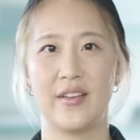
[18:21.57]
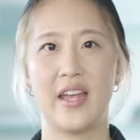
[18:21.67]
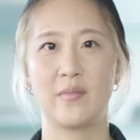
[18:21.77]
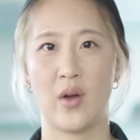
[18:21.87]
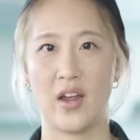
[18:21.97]

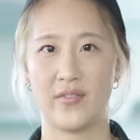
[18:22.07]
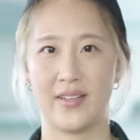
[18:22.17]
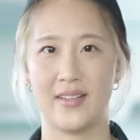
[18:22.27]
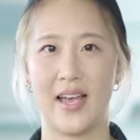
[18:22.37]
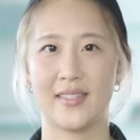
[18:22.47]
and
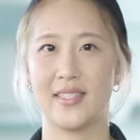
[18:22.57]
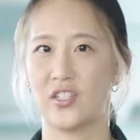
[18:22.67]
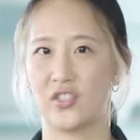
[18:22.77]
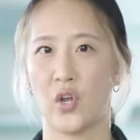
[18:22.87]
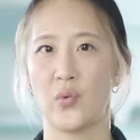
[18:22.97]
private as it
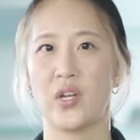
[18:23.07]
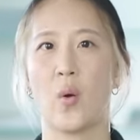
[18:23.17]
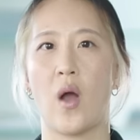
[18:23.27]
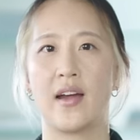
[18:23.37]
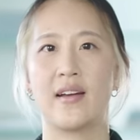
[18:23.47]
does not
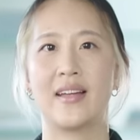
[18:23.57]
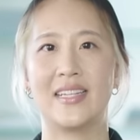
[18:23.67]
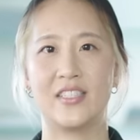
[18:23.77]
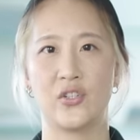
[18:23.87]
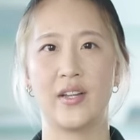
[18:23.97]
require an
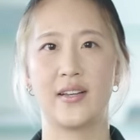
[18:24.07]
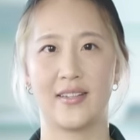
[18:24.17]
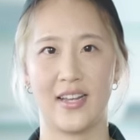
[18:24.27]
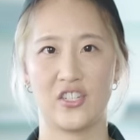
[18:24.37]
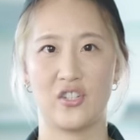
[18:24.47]
internet
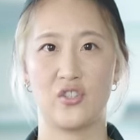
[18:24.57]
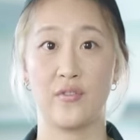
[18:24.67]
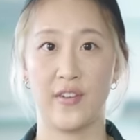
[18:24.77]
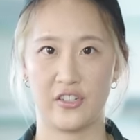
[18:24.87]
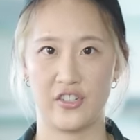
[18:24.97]
connection to
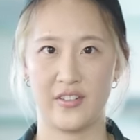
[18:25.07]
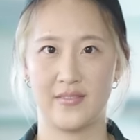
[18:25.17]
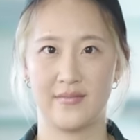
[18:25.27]
function.